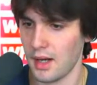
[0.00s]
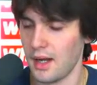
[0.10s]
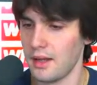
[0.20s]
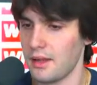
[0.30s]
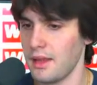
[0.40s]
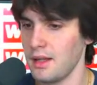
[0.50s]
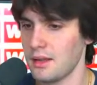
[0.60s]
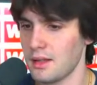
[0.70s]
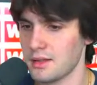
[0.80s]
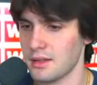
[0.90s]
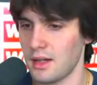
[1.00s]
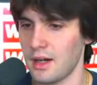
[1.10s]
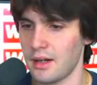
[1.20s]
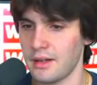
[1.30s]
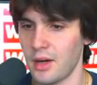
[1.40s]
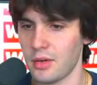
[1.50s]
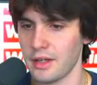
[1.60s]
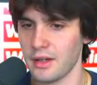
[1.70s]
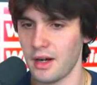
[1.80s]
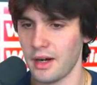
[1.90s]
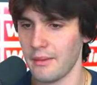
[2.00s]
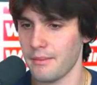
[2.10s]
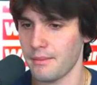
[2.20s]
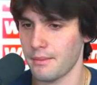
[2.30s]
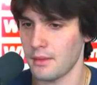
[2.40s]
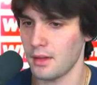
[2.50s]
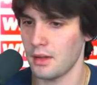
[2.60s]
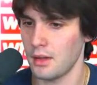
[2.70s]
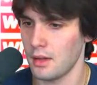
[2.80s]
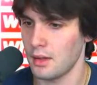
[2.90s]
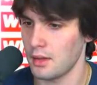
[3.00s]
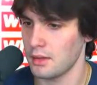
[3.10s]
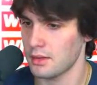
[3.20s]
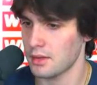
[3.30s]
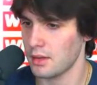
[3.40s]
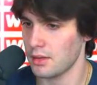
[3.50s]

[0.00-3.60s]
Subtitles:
I think this, all right, now we're good. All right, let's go